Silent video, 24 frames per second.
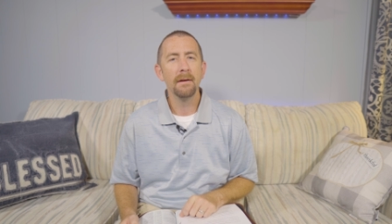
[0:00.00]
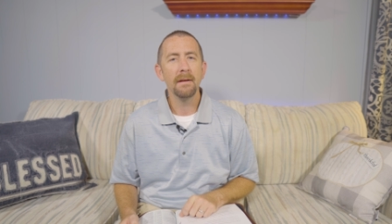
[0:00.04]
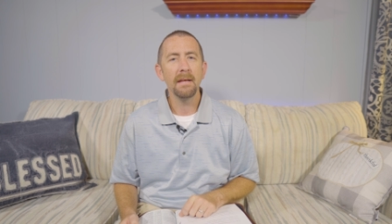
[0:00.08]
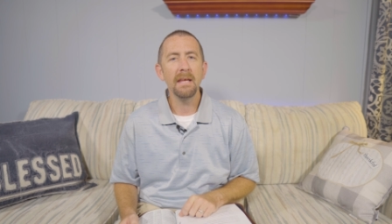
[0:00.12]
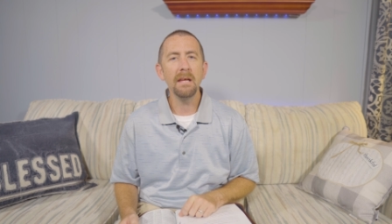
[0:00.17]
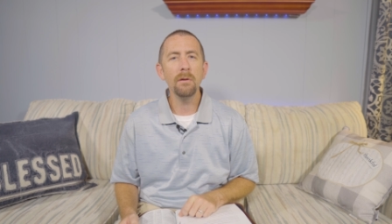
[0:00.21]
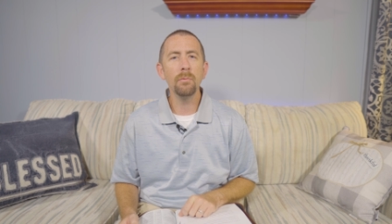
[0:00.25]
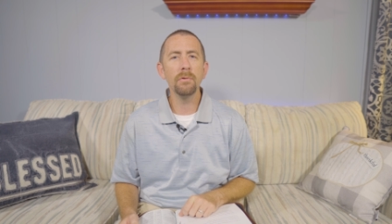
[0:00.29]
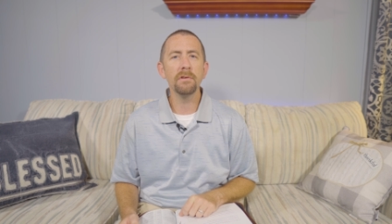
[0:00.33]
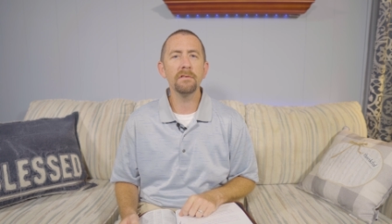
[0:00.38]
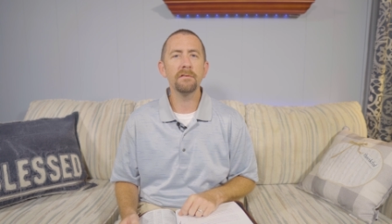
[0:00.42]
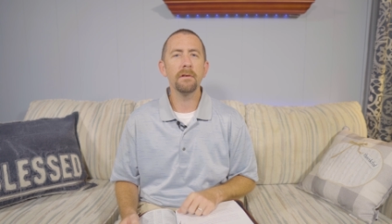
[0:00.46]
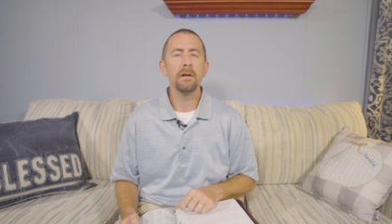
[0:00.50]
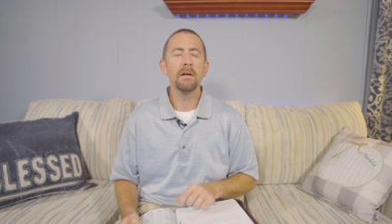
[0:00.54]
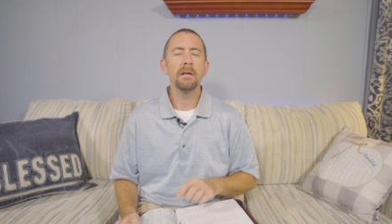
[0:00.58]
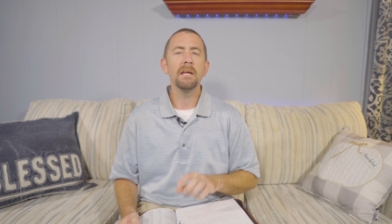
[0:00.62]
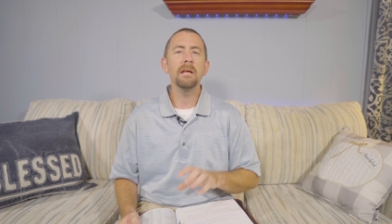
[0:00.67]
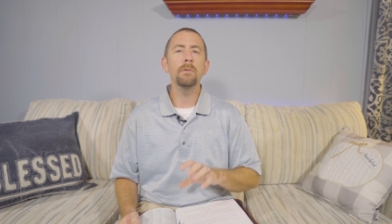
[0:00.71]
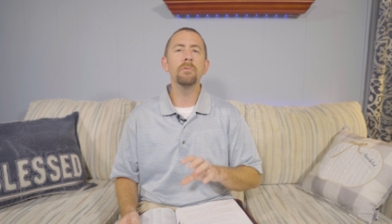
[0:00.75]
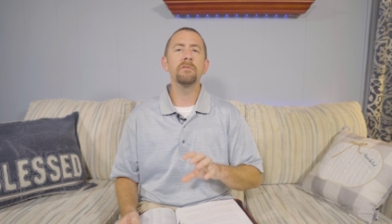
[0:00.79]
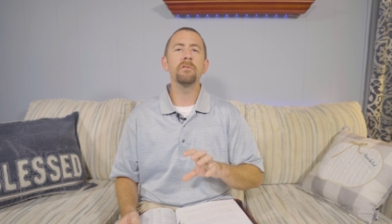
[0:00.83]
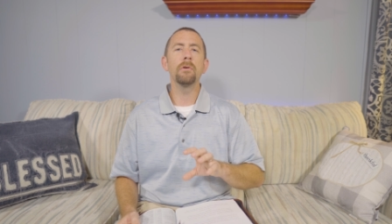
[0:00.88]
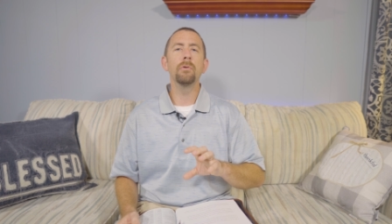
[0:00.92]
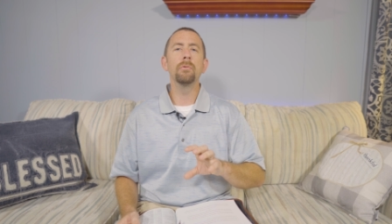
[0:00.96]
He was
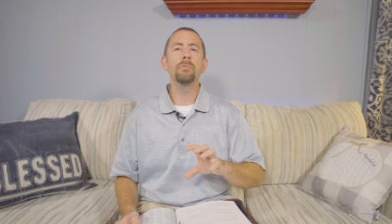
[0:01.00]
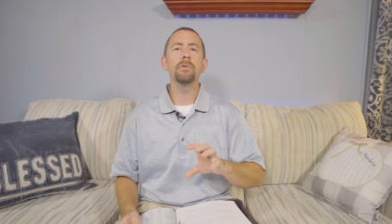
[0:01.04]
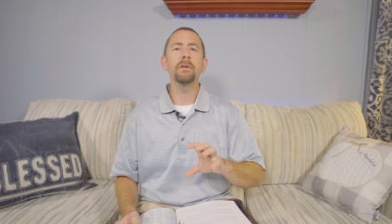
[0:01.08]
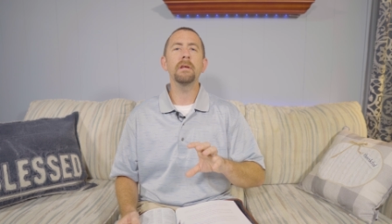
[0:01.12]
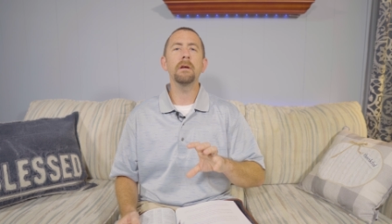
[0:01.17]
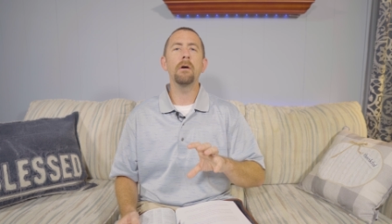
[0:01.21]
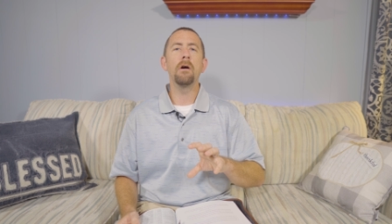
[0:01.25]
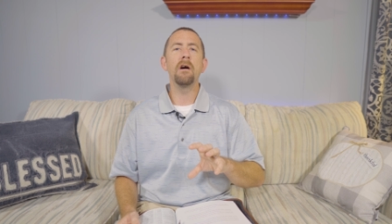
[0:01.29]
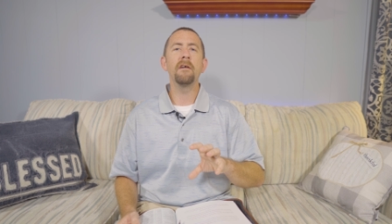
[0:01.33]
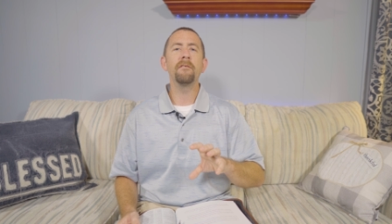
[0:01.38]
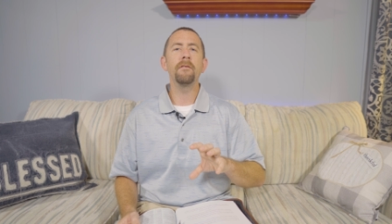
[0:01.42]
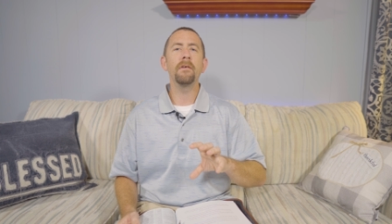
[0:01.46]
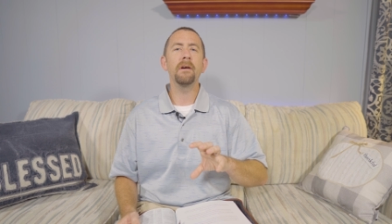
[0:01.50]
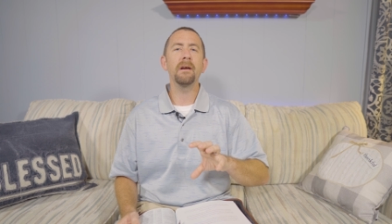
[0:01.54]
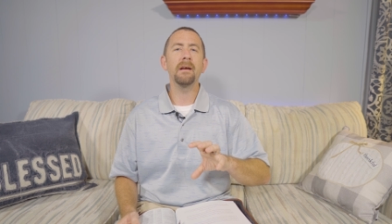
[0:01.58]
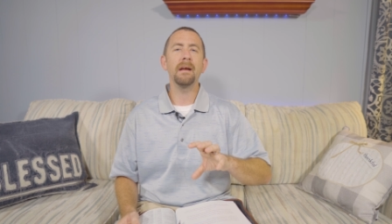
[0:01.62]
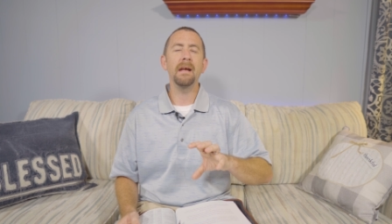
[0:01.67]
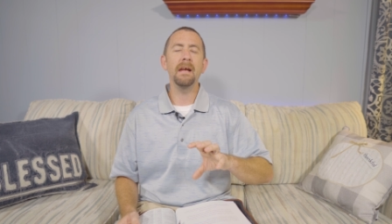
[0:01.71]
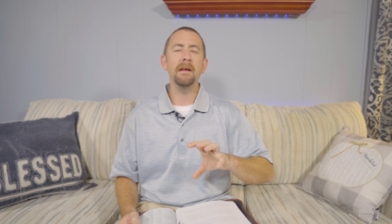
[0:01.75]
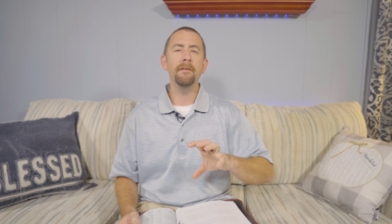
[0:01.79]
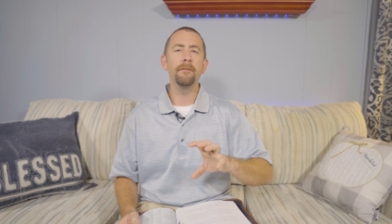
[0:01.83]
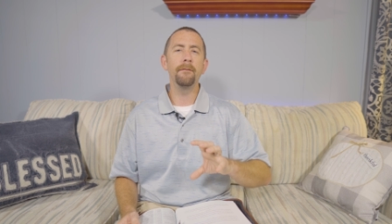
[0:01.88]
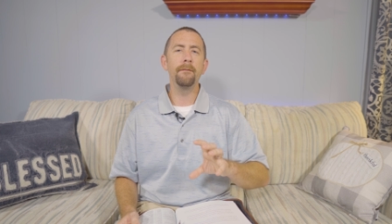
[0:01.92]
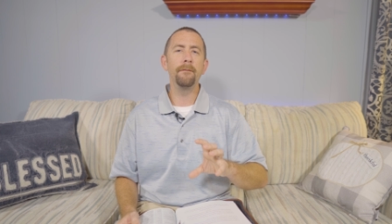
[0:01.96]
only
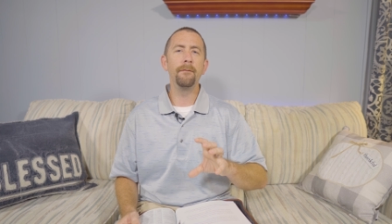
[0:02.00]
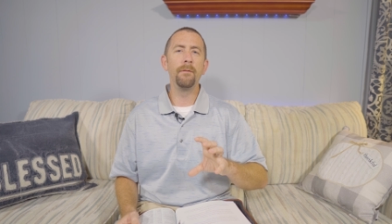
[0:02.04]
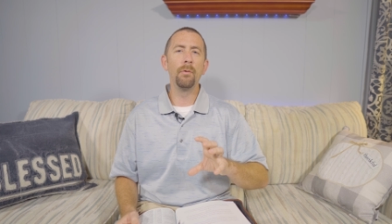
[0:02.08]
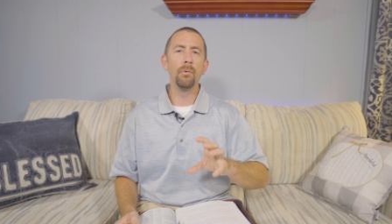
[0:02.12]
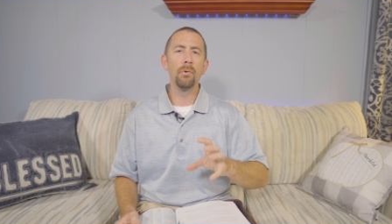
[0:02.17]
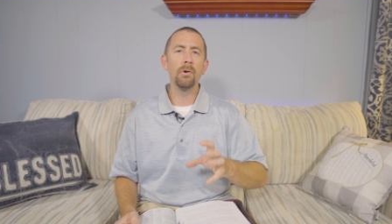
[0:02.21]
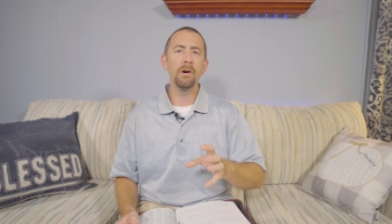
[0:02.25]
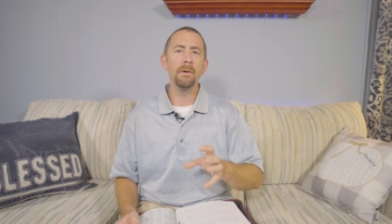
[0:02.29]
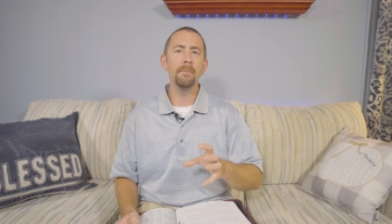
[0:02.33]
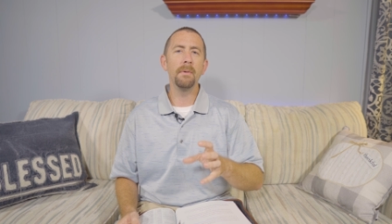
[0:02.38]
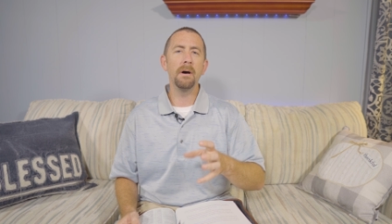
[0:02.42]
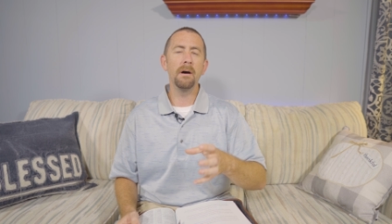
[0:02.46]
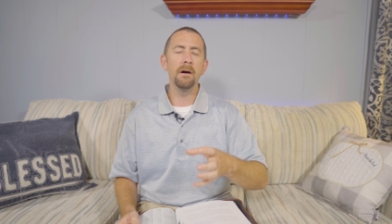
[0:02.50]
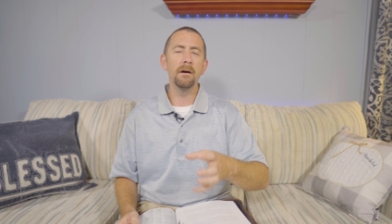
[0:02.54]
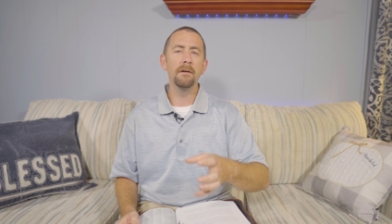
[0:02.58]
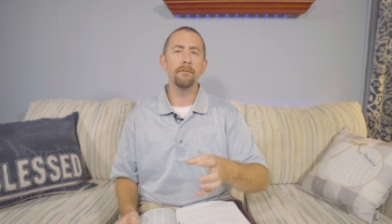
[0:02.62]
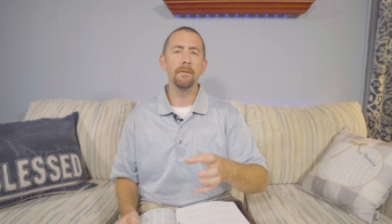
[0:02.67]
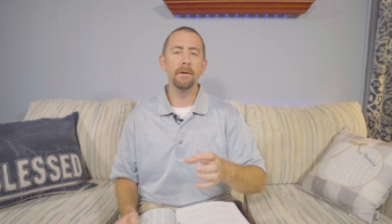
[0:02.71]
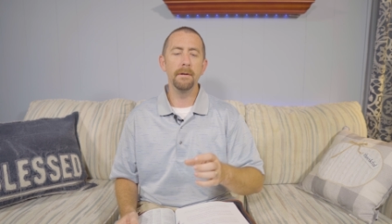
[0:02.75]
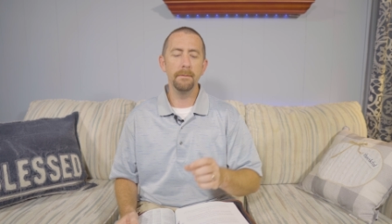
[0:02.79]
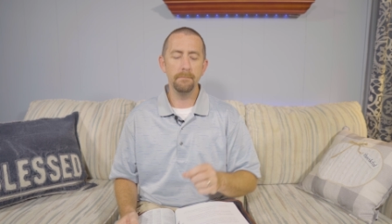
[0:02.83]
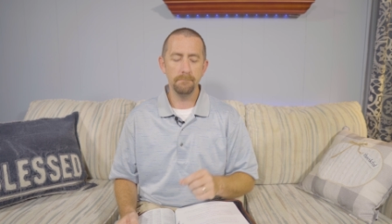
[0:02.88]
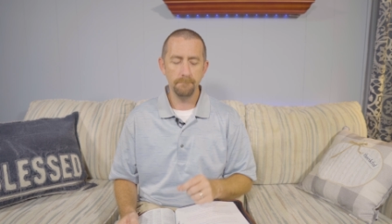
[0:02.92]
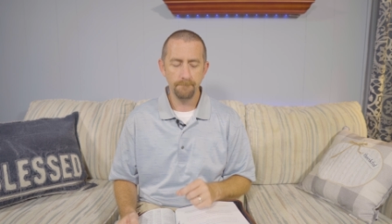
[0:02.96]
offering a form
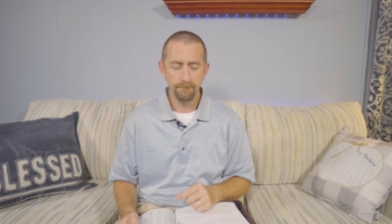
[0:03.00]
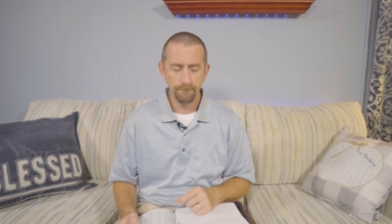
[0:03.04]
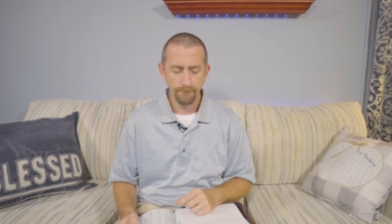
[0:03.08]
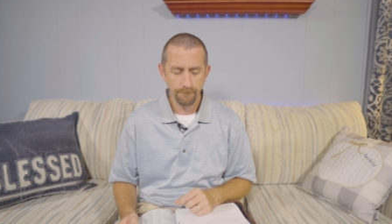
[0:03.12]
of it.